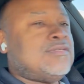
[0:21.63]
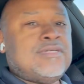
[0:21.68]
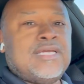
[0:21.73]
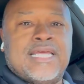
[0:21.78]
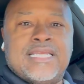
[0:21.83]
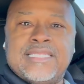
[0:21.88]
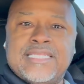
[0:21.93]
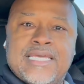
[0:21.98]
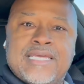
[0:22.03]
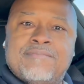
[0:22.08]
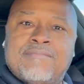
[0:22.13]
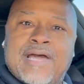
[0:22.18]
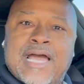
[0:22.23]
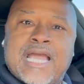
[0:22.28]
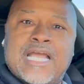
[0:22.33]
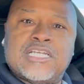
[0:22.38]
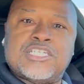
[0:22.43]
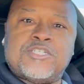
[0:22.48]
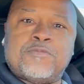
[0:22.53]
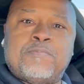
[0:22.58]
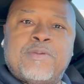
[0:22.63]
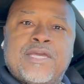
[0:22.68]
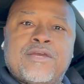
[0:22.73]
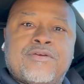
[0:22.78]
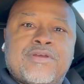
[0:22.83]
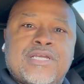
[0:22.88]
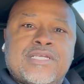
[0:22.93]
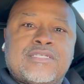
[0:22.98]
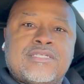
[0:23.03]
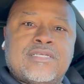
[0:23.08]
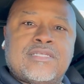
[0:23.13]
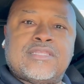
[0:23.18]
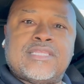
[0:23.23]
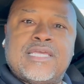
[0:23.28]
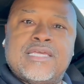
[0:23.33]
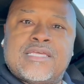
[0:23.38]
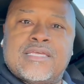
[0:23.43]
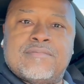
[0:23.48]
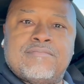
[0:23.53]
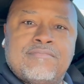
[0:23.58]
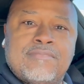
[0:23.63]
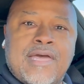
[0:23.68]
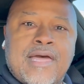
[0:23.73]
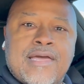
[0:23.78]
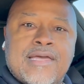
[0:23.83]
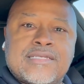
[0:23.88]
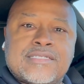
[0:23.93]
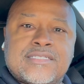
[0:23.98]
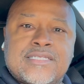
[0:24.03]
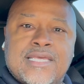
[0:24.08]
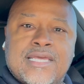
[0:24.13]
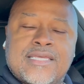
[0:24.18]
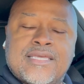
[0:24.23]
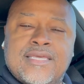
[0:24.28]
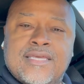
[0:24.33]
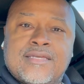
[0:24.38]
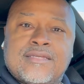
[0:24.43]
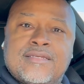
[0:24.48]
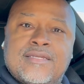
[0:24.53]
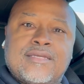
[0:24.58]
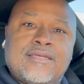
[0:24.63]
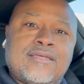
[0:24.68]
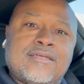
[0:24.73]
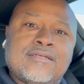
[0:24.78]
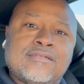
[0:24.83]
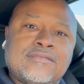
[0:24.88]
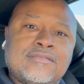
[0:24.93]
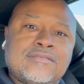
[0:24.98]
And then my conspiracy thinking mindset kicked in.